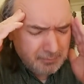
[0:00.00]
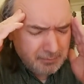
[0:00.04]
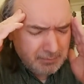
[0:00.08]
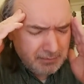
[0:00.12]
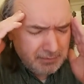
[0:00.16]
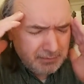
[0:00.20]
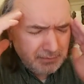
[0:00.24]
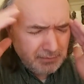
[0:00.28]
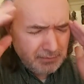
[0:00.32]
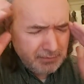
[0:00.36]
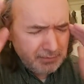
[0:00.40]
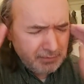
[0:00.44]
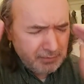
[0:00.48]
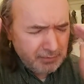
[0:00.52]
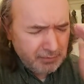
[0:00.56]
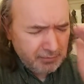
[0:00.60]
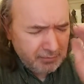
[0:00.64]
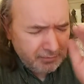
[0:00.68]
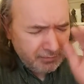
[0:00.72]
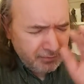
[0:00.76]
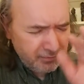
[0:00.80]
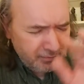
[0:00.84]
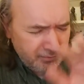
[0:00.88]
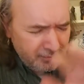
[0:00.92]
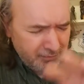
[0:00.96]

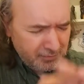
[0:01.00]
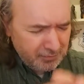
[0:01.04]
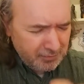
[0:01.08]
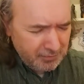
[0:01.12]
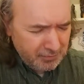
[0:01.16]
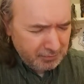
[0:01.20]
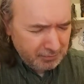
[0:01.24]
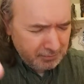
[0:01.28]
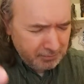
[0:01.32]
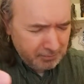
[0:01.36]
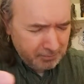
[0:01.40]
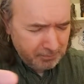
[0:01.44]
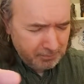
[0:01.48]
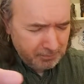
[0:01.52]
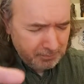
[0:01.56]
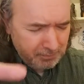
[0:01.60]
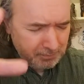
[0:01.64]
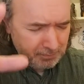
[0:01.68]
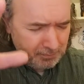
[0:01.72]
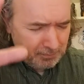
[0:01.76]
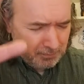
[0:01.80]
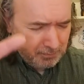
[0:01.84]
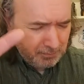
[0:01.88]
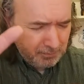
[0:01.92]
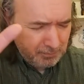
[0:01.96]
The
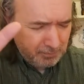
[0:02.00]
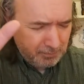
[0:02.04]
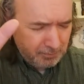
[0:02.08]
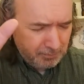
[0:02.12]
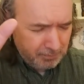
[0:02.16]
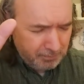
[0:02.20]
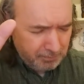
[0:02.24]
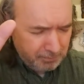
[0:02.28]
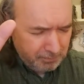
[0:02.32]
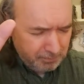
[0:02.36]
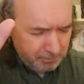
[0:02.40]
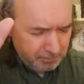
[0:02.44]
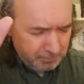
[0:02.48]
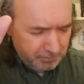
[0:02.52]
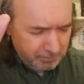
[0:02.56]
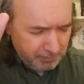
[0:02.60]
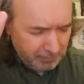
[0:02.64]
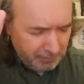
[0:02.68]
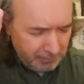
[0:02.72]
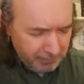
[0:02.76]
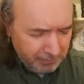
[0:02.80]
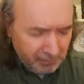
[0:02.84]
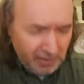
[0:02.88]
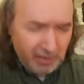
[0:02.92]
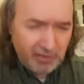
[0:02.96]

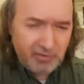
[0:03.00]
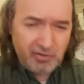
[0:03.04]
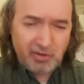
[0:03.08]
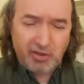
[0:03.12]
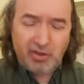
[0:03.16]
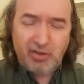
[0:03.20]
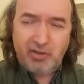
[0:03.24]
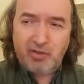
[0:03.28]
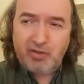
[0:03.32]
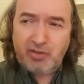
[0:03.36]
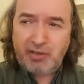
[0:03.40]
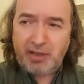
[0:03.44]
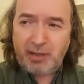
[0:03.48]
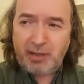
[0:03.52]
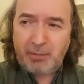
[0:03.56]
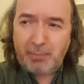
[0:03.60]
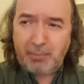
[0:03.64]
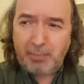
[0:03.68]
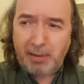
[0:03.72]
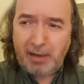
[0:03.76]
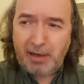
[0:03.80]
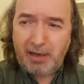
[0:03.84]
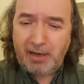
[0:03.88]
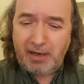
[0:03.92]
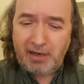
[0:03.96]
advantage that
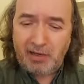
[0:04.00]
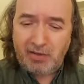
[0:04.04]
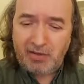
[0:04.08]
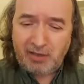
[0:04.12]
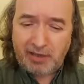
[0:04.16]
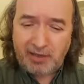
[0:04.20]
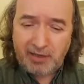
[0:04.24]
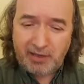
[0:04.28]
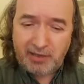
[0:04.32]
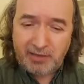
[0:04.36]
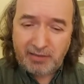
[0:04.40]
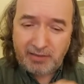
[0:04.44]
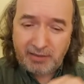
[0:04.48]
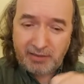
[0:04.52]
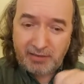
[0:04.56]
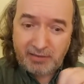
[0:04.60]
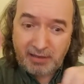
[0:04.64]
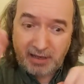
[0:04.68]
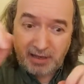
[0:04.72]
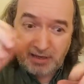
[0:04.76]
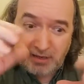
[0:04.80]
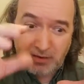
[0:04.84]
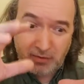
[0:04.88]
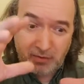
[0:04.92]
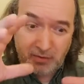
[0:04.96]
page has is
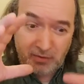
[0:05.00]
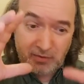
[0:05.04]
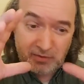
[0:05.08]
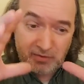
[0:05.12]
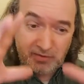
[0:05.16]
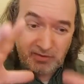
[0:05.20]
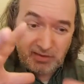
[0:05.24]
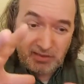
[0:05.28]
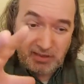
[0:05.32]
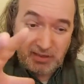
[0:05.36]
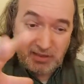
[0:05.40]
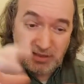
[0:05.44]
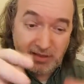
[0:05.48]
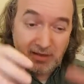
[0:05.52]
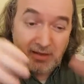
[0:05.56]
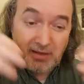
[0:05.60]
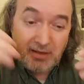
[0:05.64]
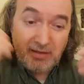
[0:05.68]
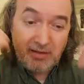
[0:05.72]
that you can see it,